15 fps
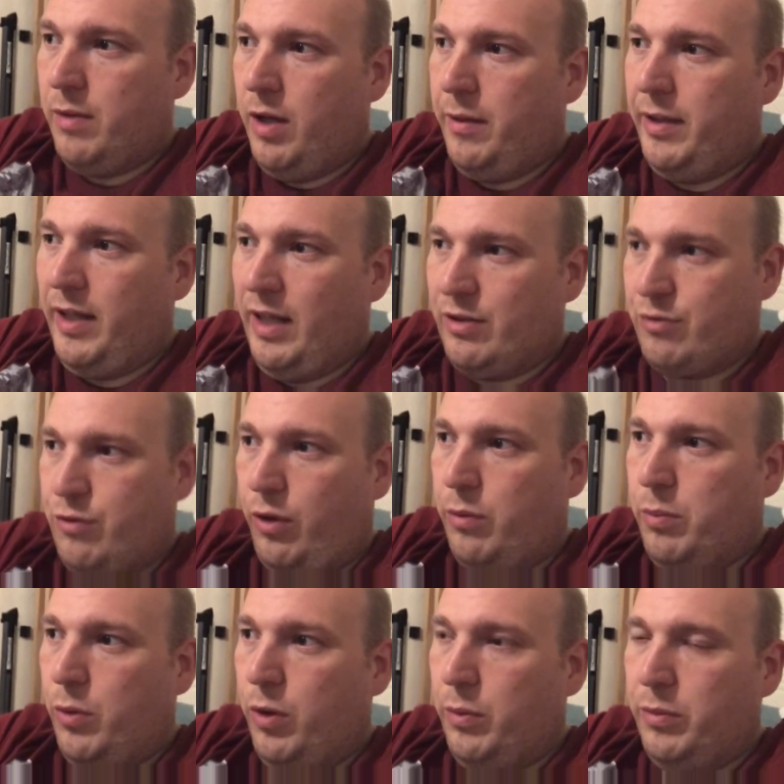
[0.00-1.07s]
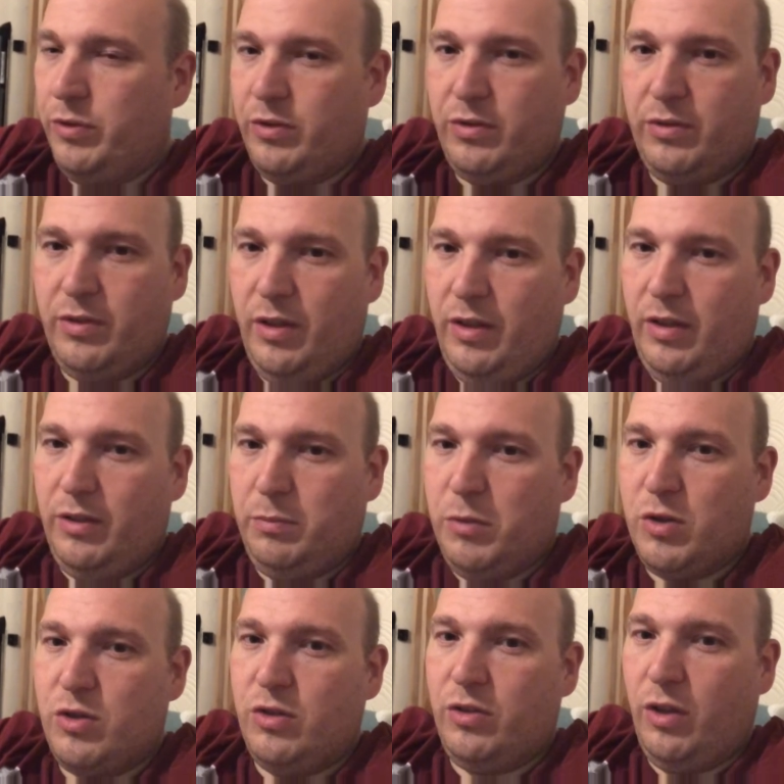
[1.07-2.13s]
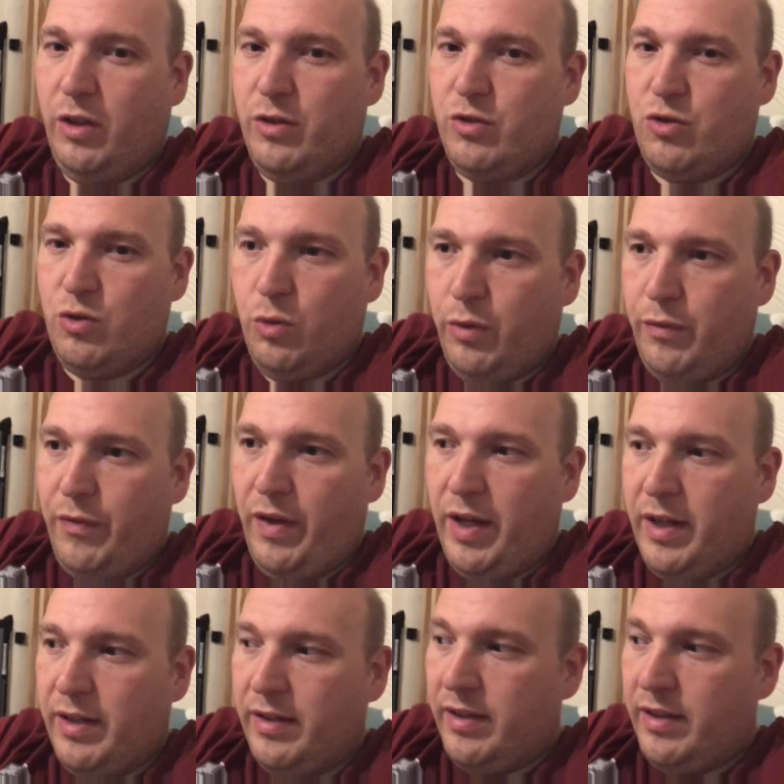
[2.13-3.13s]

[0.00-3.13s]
I mean, Astro Boy was, as much as I enjoyed that,